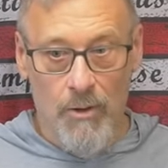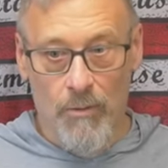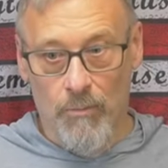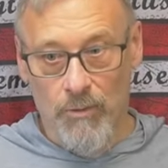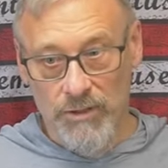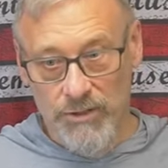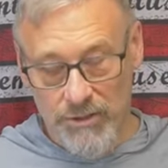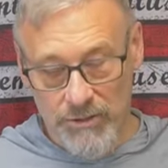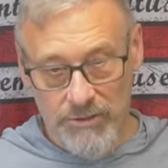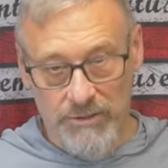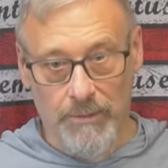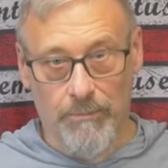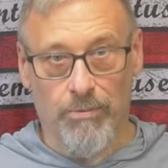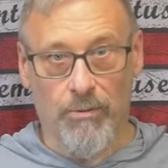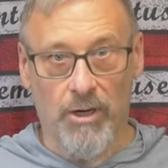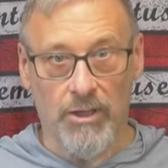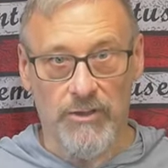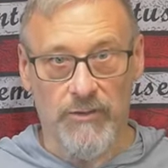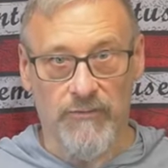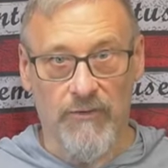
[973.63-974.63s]
which is the
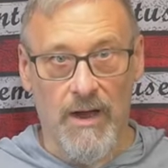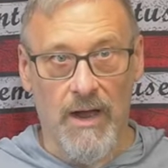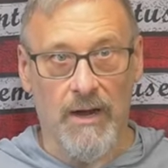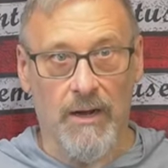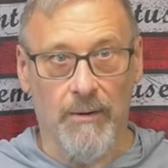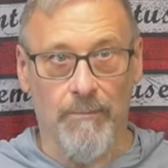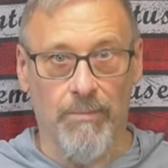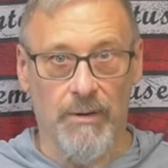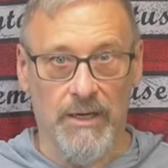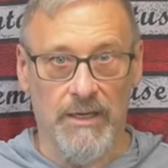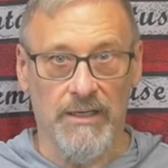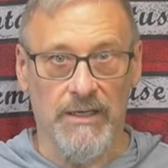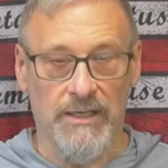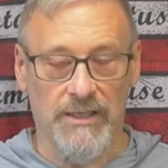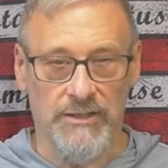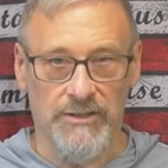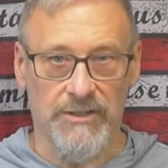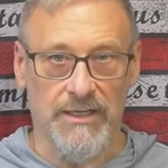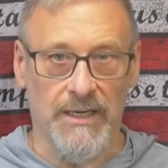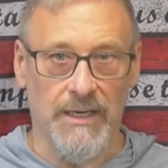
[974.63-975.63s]
Brushfire, but it is